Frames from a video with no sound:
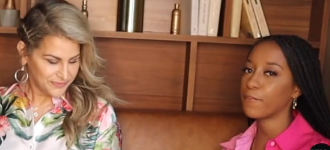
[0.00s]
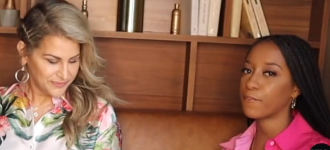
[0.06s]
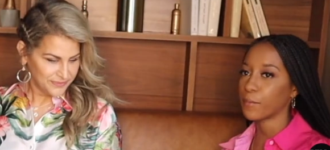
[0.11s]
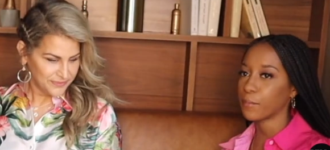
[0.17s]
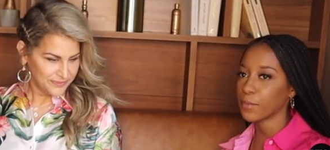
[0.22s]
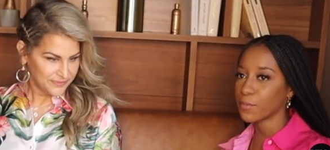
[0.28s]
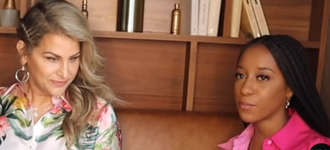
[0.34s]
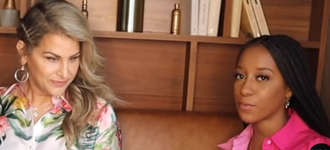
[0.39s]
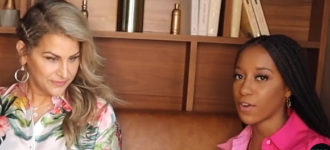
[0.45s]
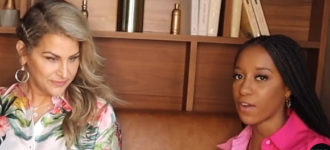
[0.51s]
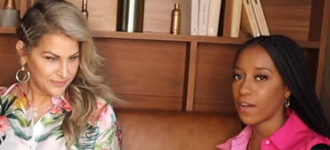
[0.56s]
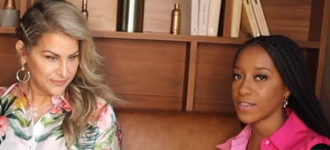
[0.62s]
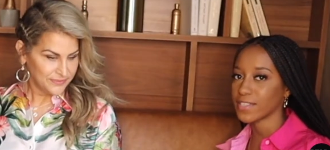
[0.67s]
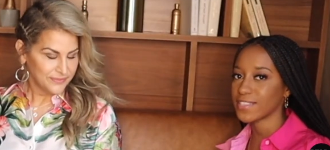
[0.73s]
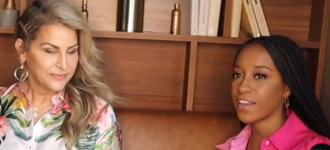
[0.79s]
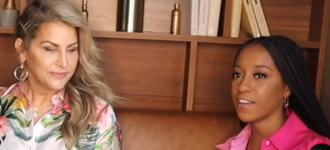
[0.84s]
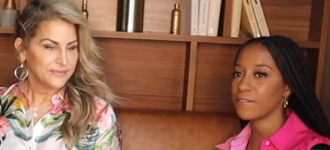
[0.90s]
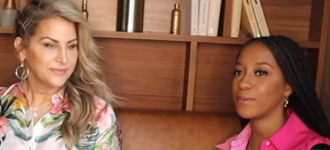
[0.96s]
Speaker 1: from the
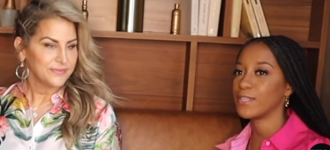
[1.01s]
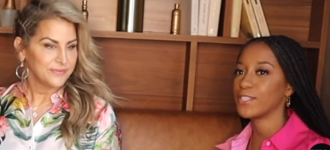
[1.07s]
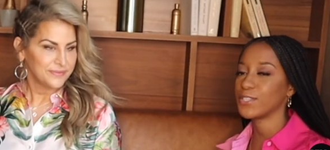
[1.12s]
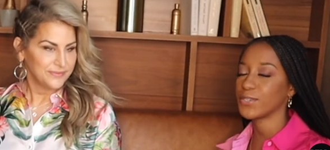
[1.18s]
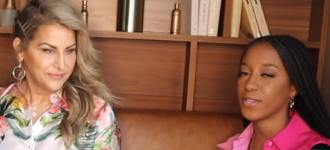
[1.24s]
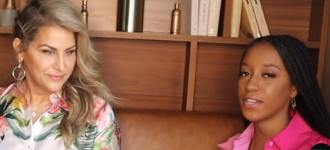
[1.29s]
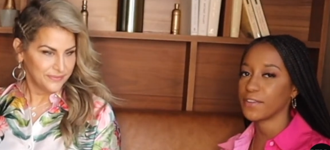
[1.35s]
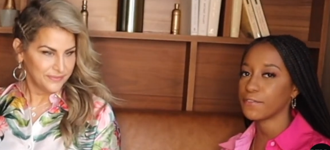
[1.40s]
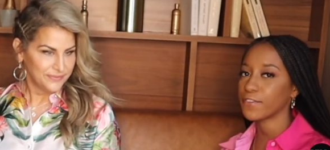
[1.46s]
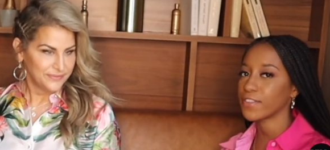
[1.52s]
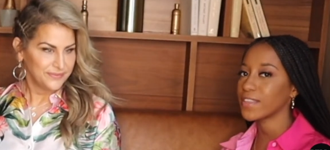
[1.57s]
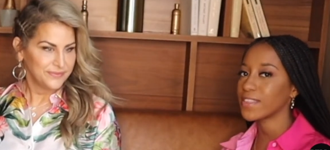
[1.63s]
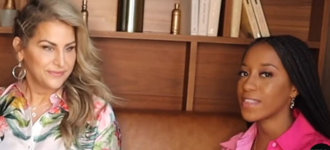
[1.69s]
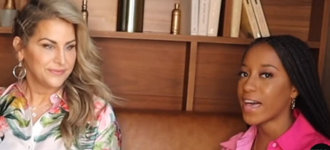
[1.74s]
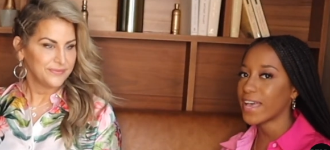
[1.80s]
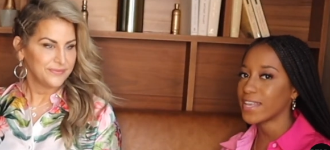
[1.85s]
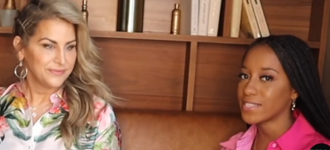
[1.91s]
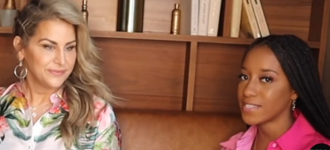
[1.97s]
Bronx. I've been doing it for the
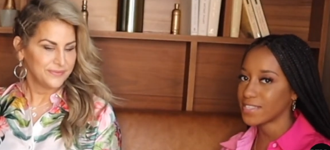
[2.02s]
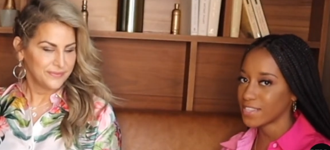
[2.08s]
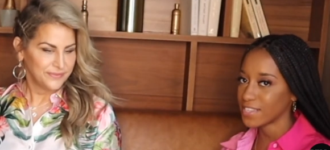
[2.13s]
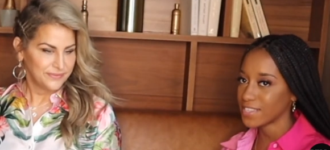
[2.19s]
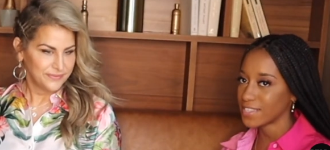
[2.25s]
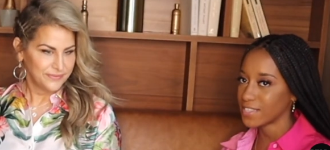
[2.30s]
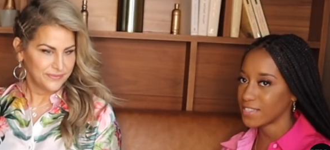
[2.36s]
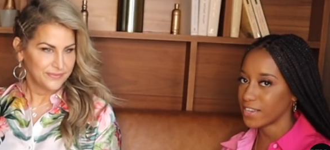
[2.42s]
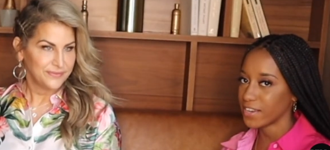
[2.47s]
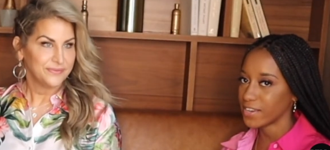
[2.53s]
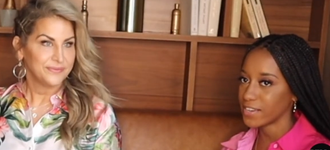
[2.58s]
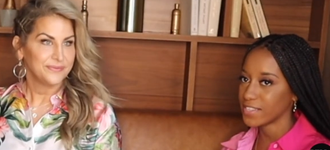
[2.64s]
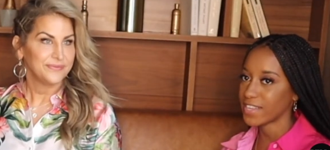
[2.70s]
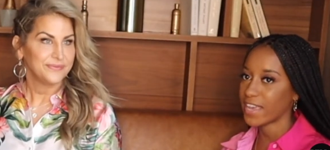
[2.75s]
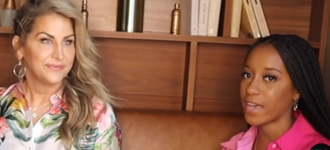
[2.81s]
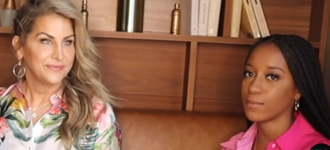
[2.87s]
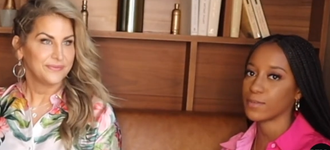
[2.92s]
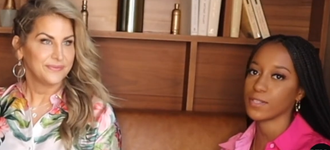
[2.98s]
last six years.
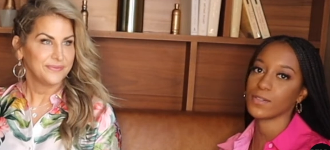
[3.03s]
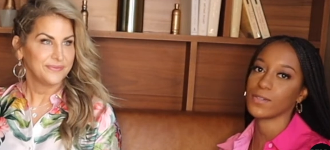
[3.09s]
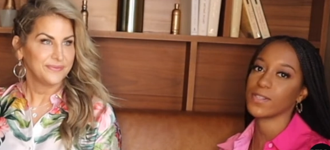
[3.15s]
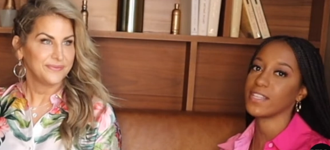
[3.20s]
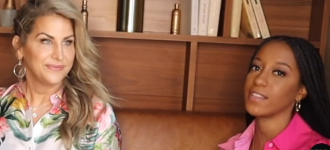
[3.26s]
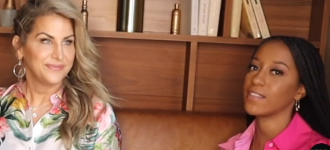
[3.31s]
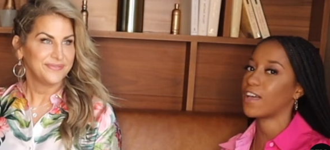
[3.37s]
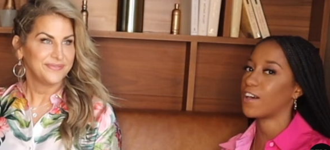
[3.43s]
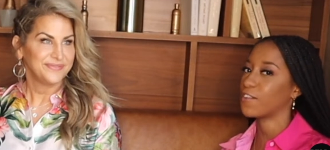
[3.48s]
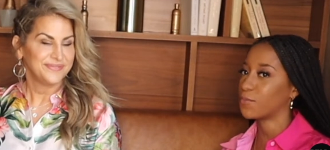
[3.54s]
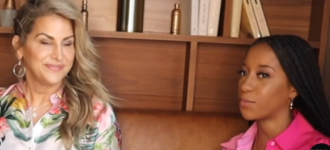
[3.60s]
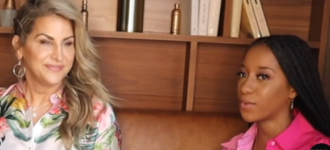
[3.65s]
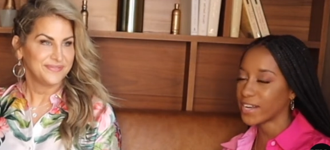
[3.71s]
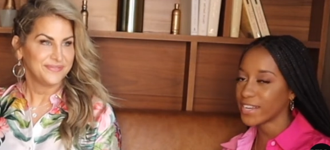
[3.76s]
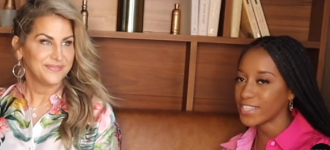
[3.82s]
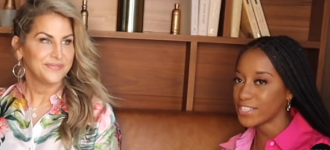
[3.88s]
Absolutely love what I